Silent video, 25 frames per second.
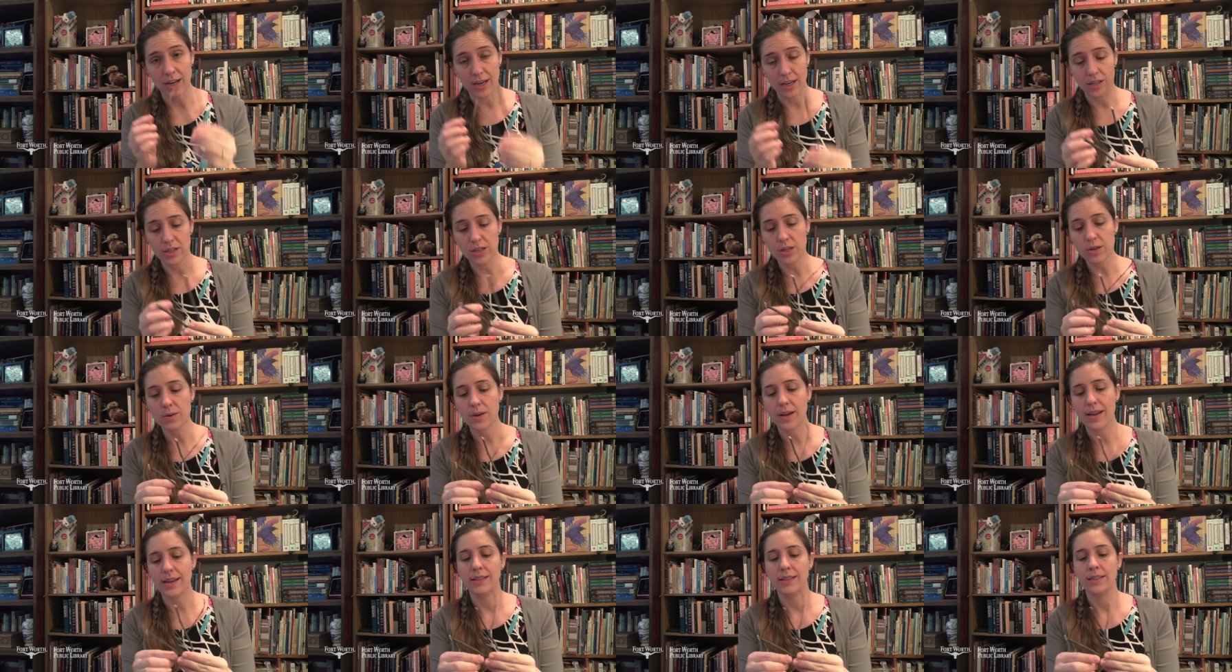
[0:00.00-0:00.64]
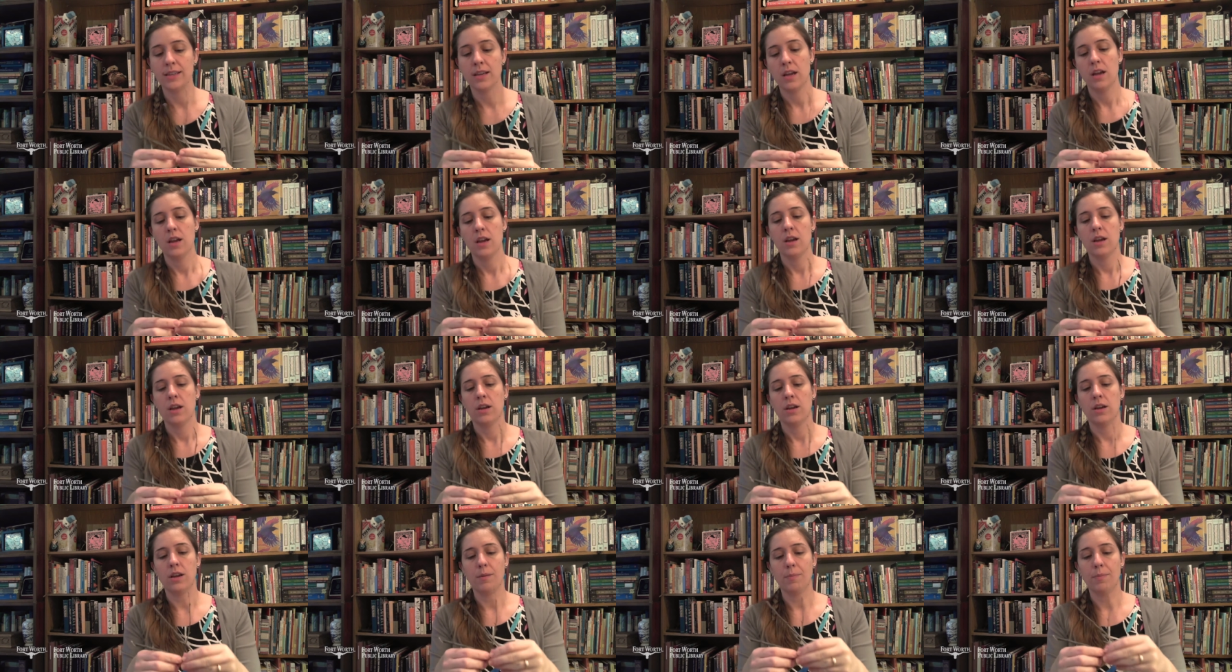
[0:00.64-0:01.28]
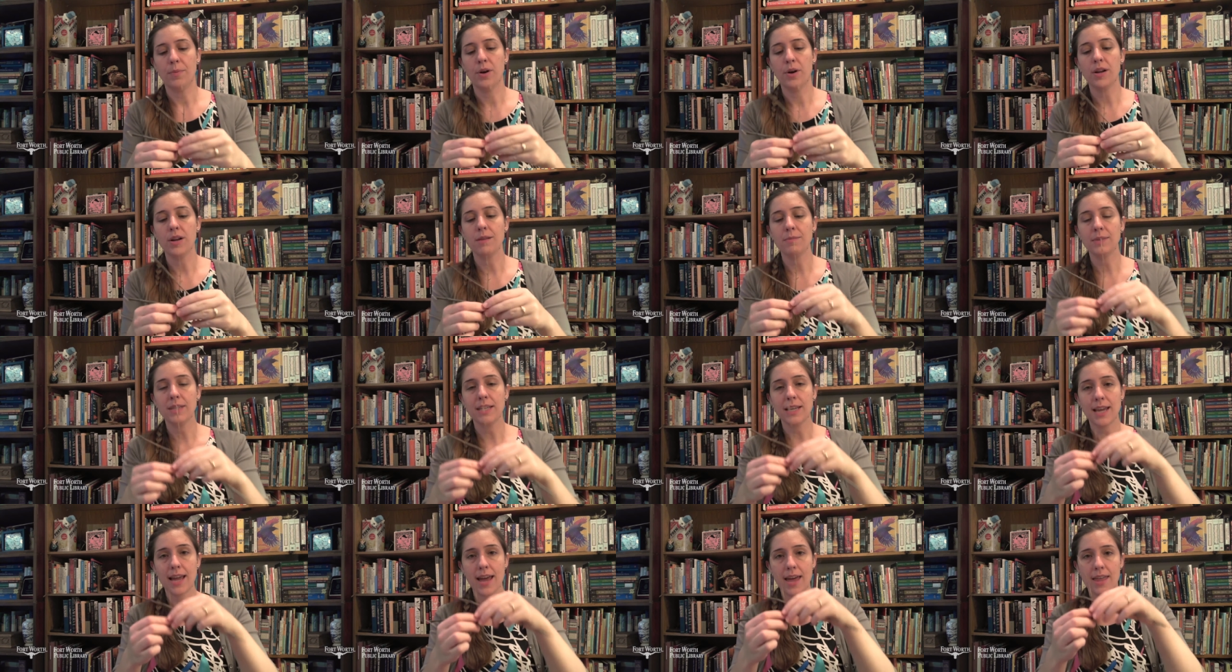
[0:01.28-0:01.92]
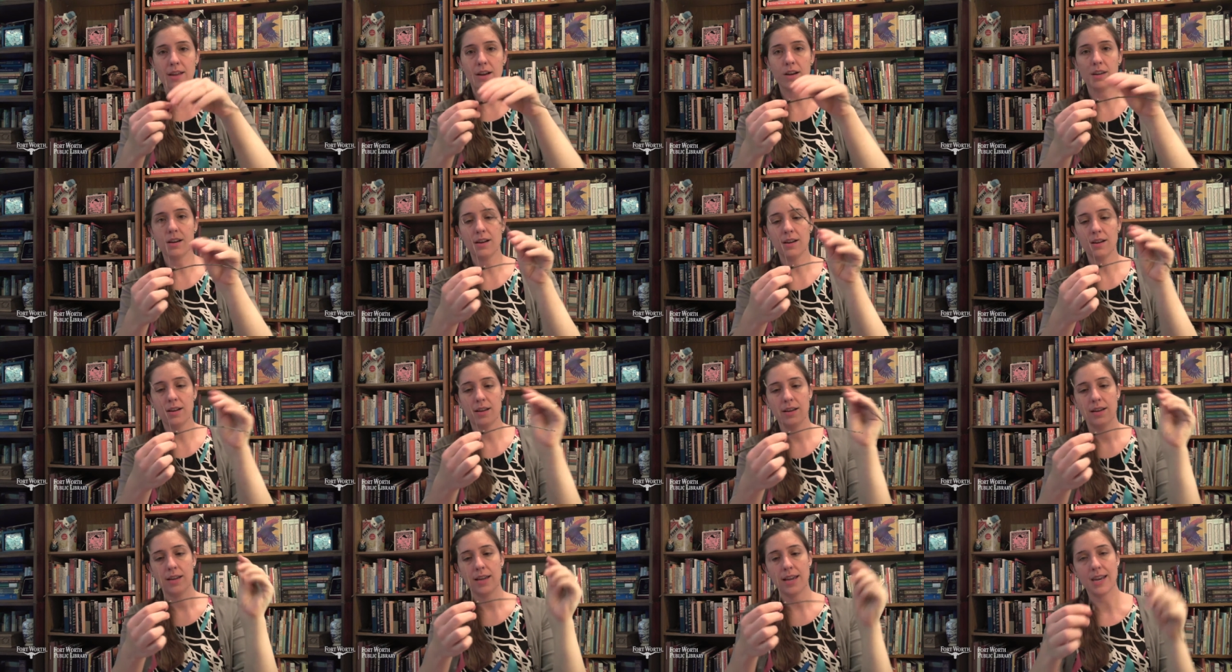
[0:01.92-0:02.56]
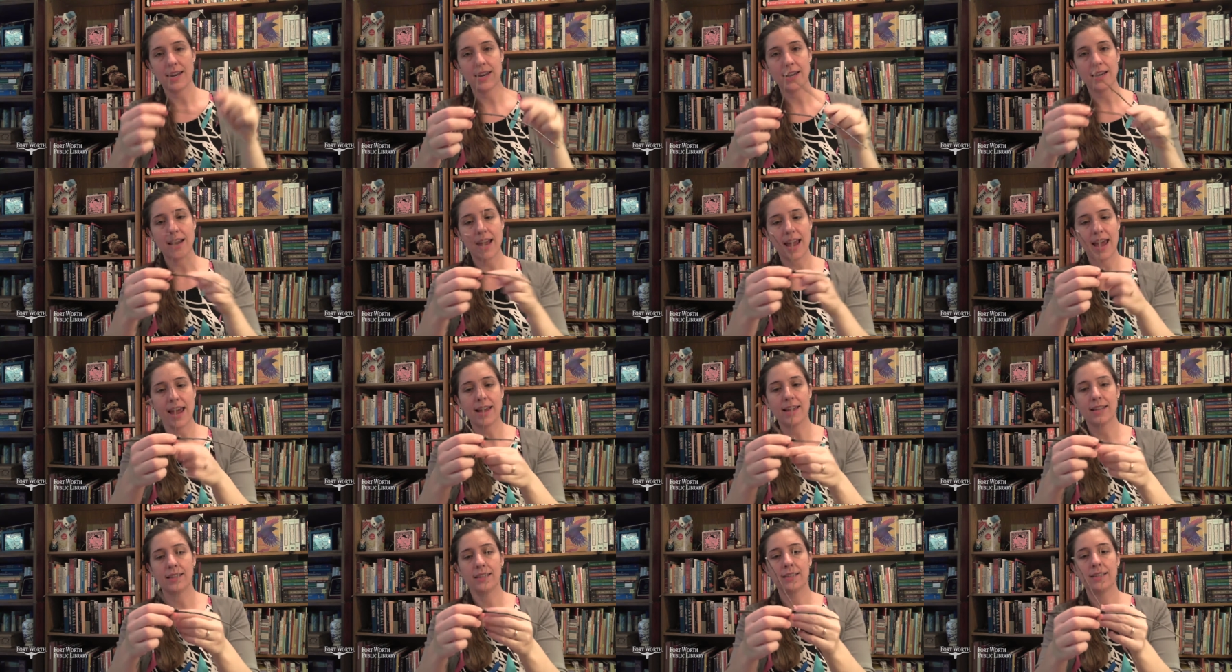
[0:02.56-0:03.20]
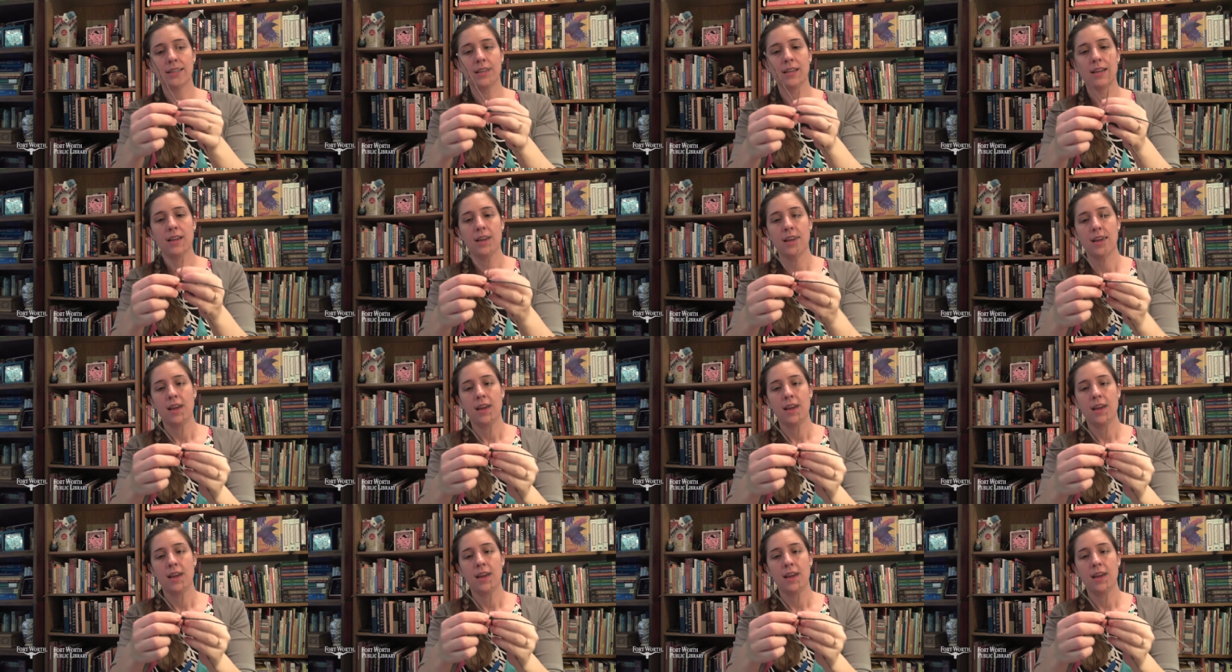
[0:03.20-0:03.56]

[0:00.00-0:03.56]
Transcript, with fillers: going to do is you're going to put them together in an X